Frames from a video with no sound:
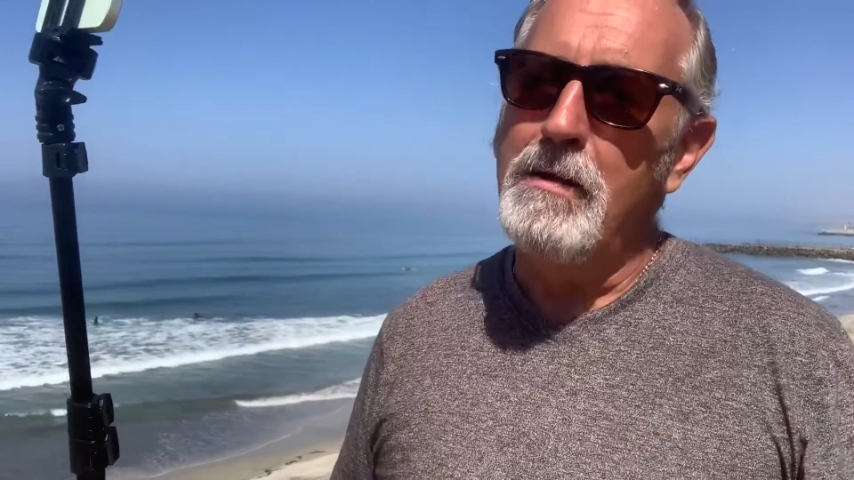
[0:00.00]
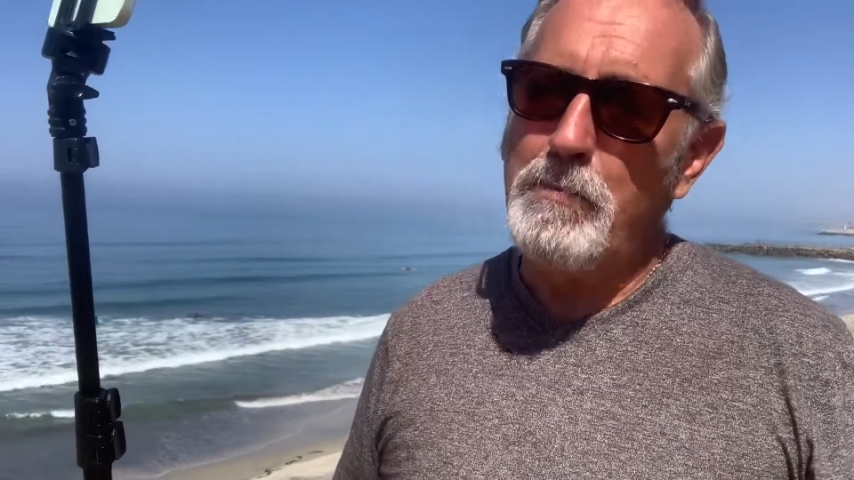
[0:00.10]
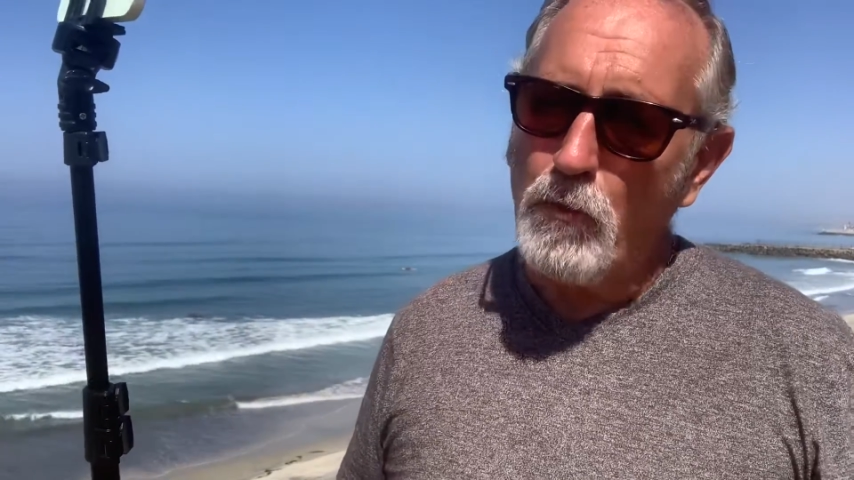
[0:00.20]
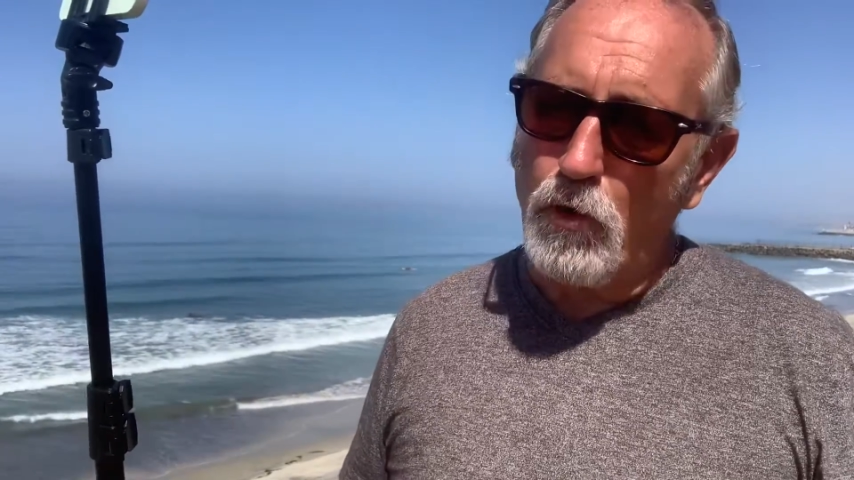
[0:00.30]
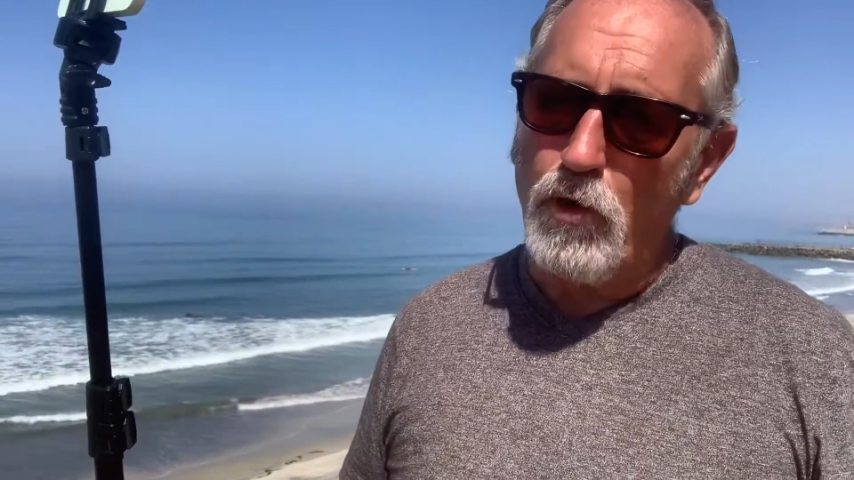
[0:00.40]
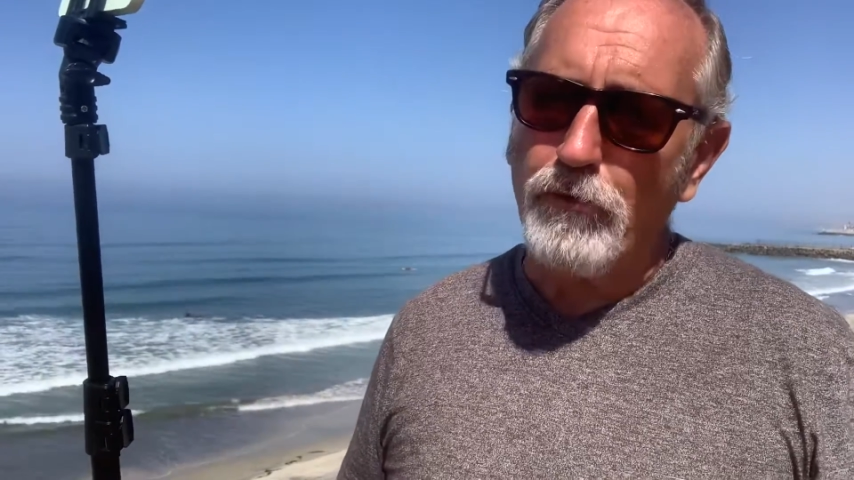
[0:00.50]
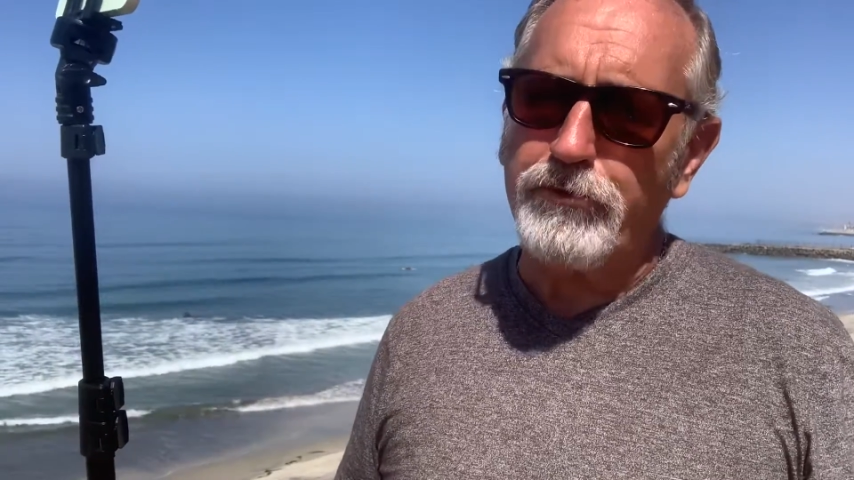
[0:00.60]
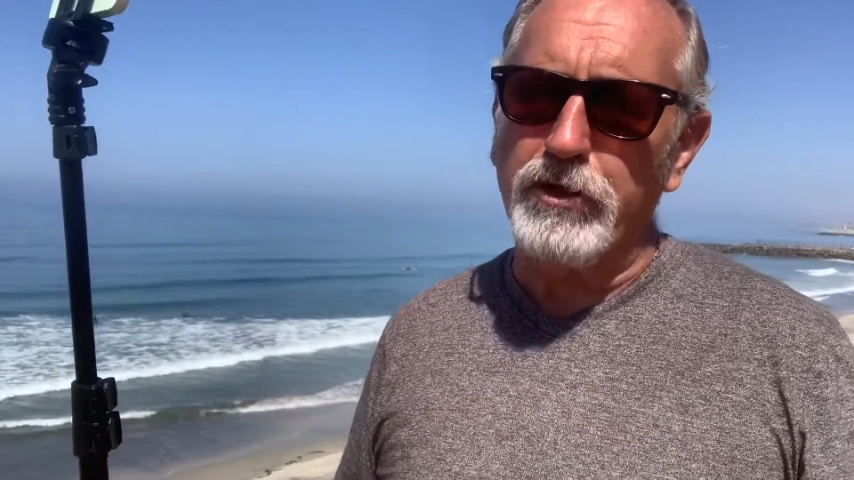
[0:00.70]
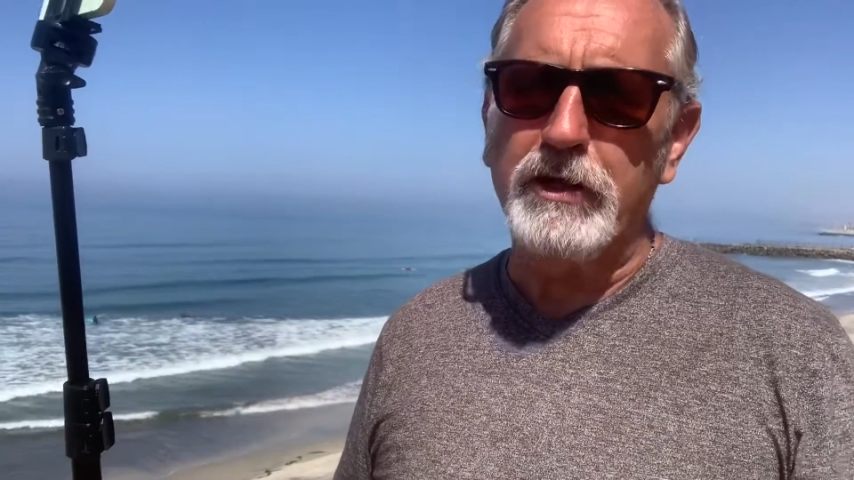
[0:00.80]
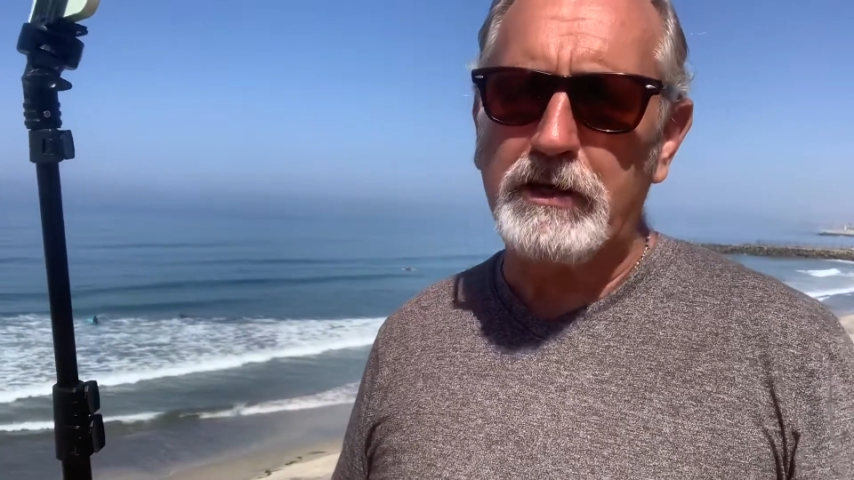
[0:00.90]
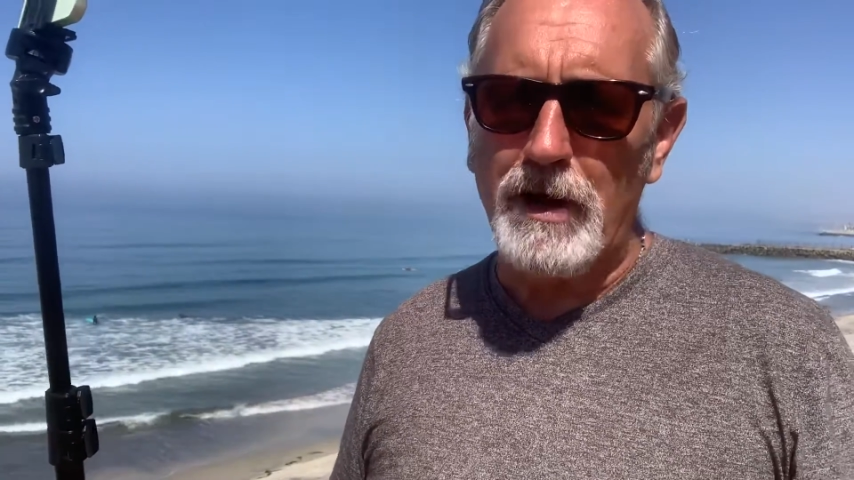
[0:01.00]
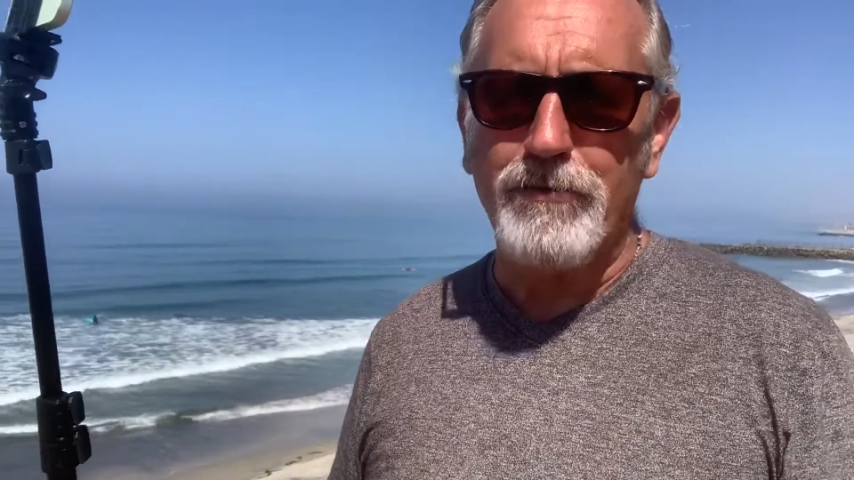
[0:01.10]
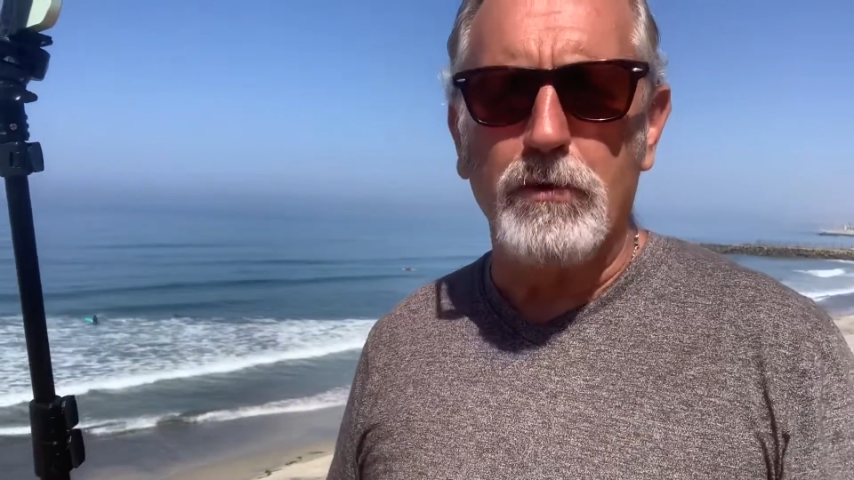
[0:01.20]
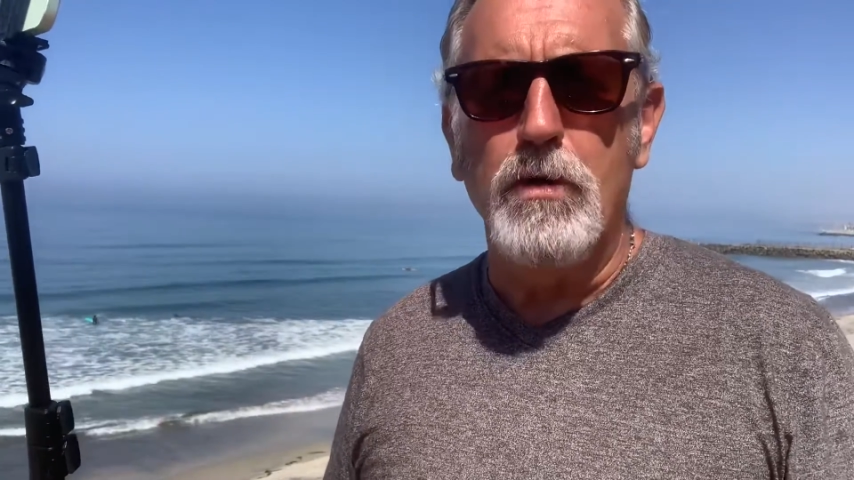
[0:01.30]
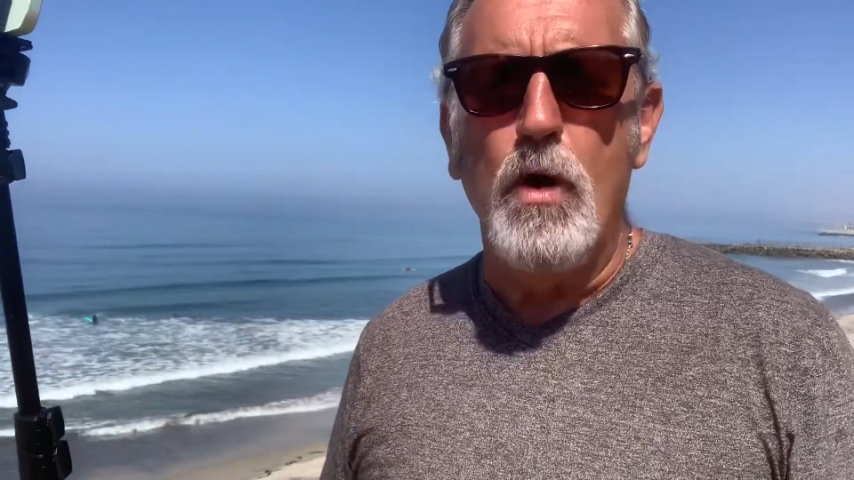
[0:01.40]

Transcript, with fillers: but we're also going to cover